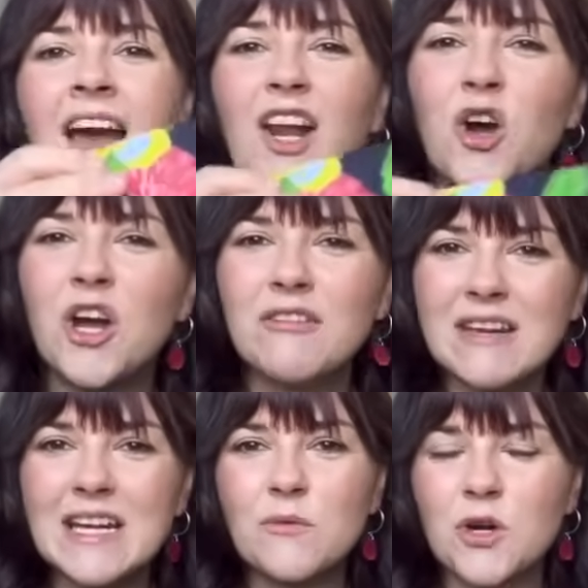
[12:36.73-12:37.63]
And I
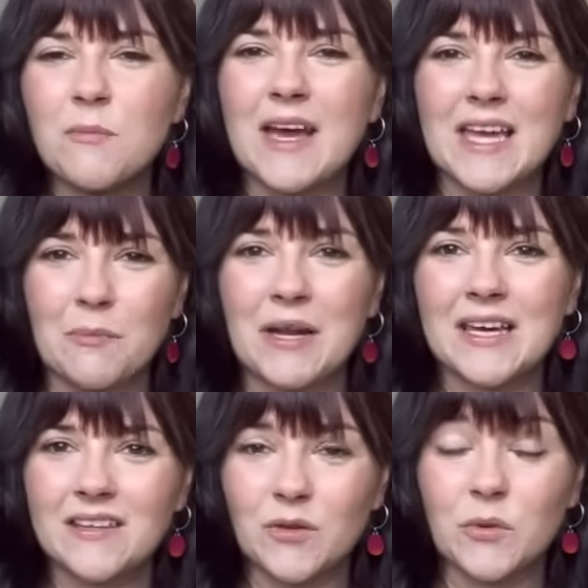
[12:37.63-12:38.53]
really want to make a
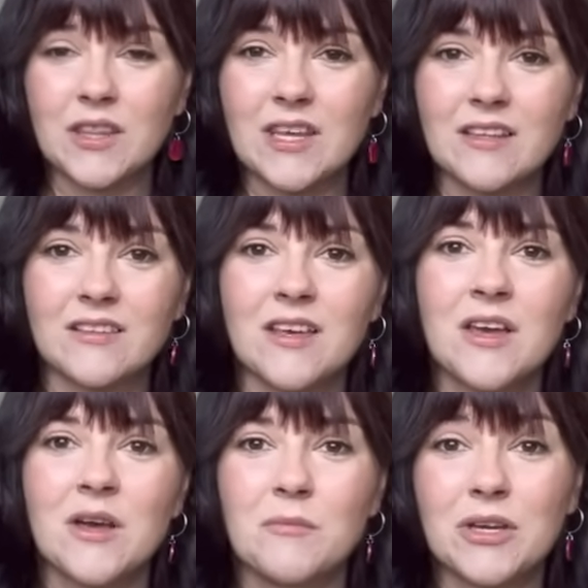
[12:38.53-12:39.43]
blazer with this
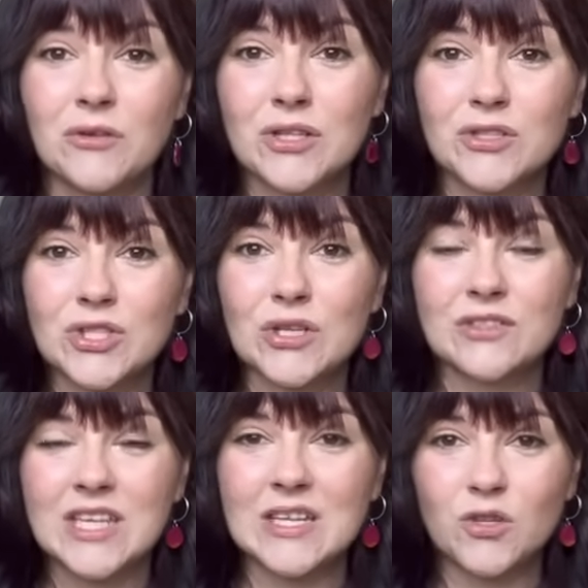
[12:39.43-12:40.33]
because it
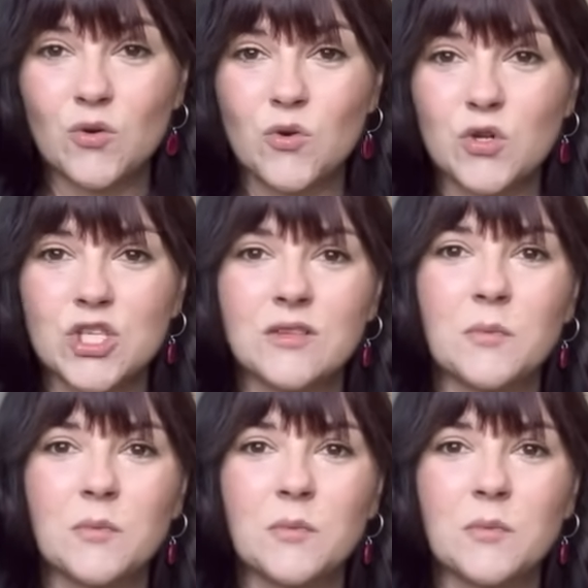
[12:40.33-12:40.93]
just is gorgeous.